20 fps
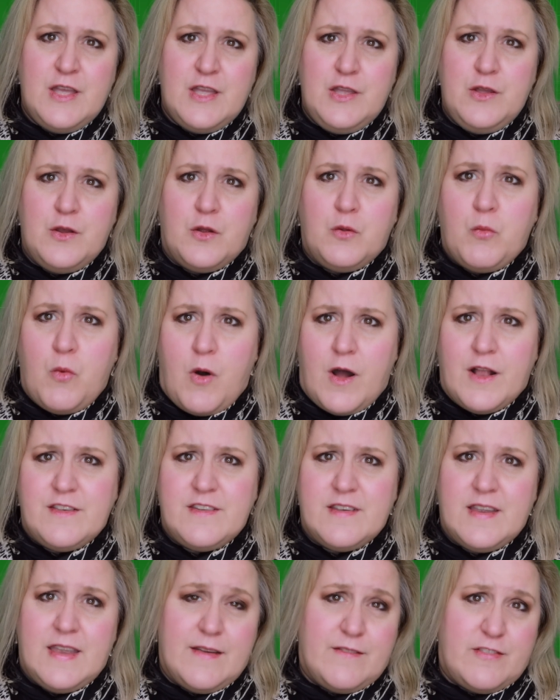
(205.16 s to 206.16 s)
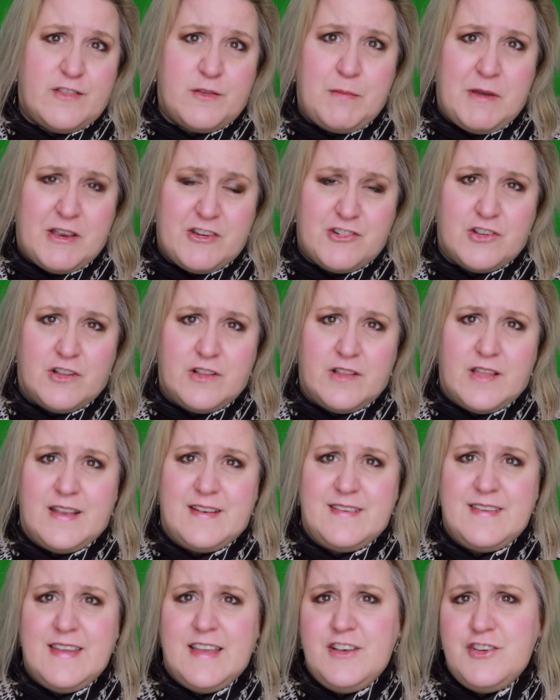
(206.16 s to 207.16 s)
you'll want to give special
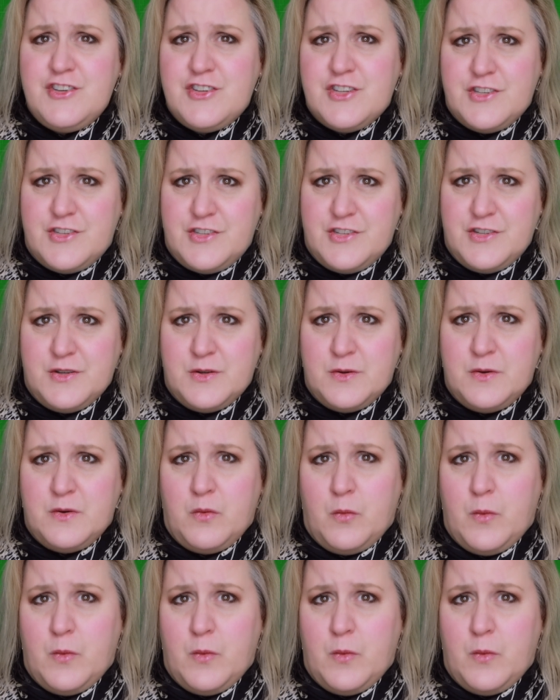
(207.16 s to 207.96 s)
attention to